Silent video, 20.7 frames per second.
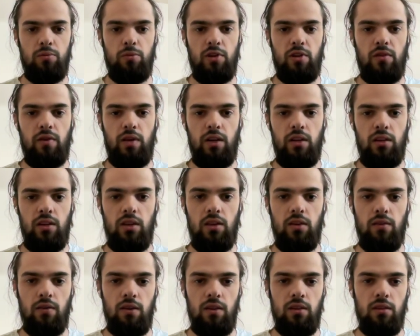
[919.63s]
provide
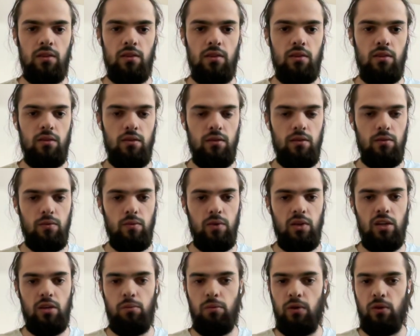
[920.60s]
event
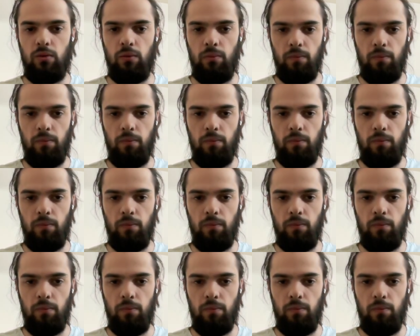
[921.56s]
variable.